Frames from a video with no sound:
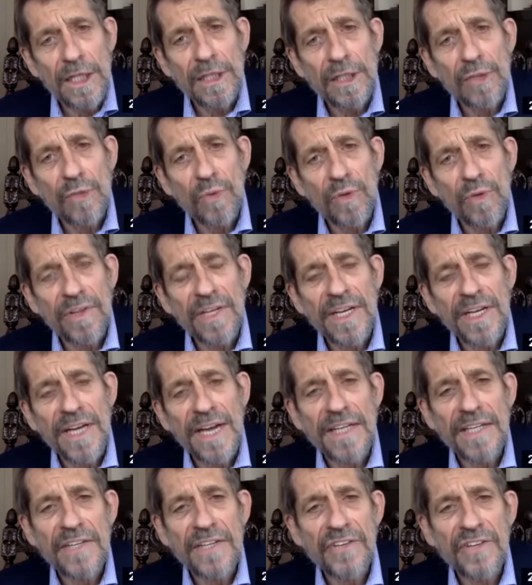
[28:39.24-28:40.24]
where the
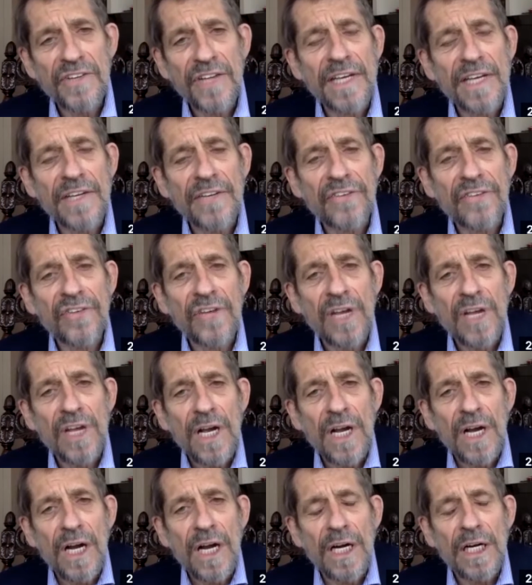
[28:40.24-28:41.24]
United States
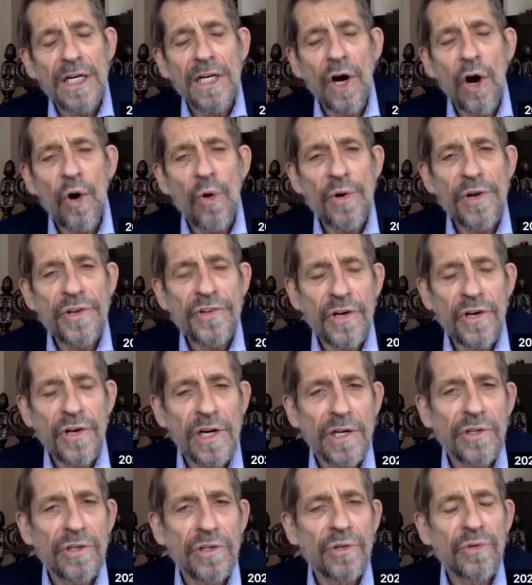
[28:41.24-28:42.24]
always
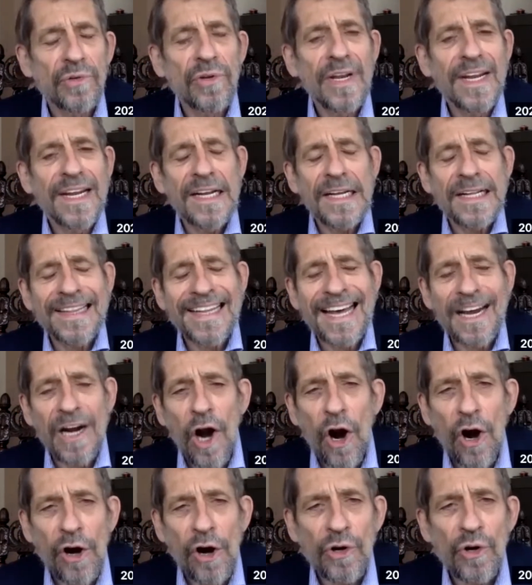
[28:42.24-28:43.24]
argued that
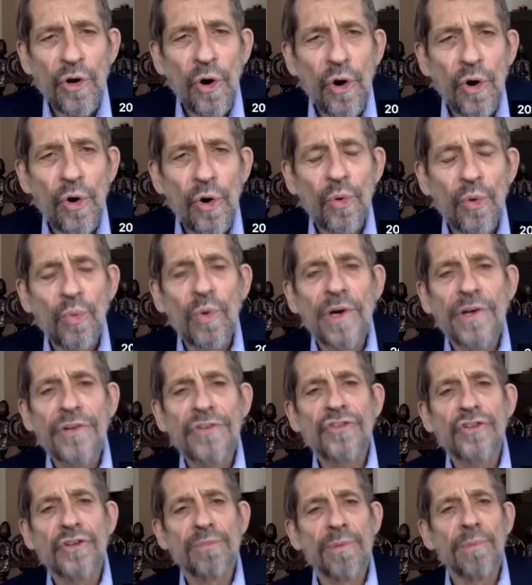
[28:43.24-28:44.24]
our goal was
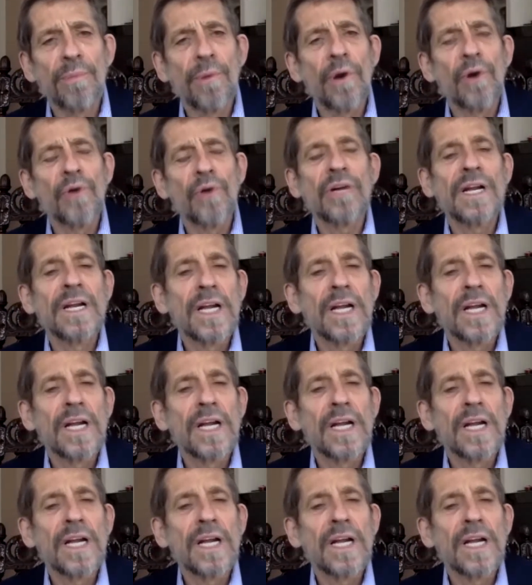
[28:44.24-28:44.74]
to promote